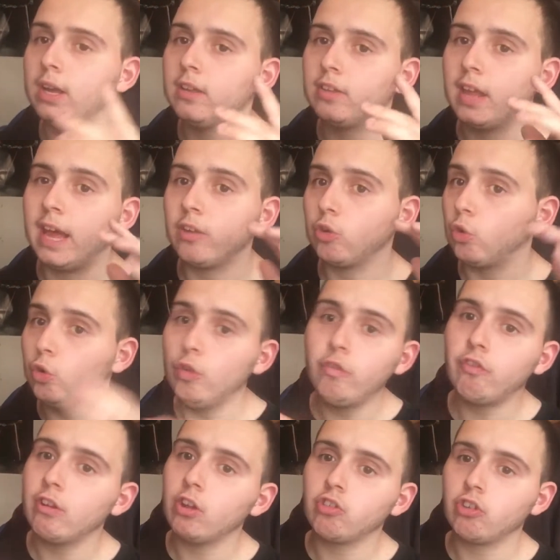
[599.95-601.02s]
It has all
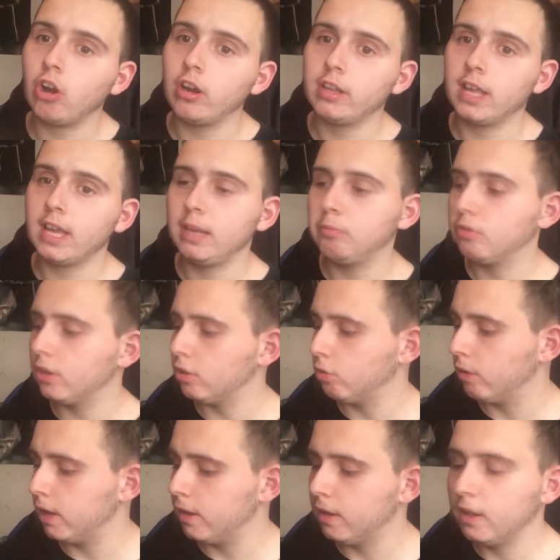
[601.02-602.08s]
3 Uncharted games into
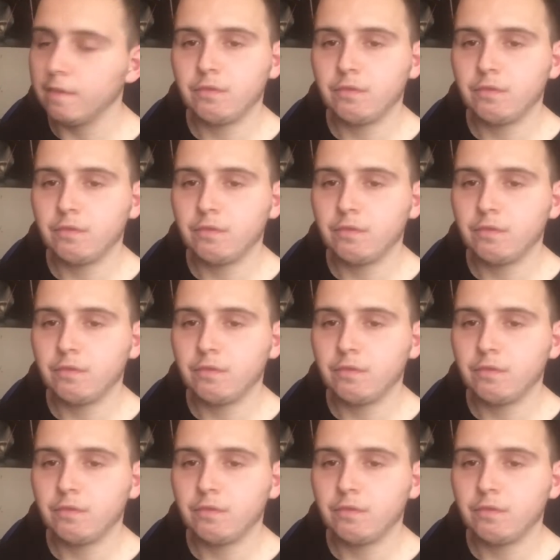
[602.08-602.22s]
it.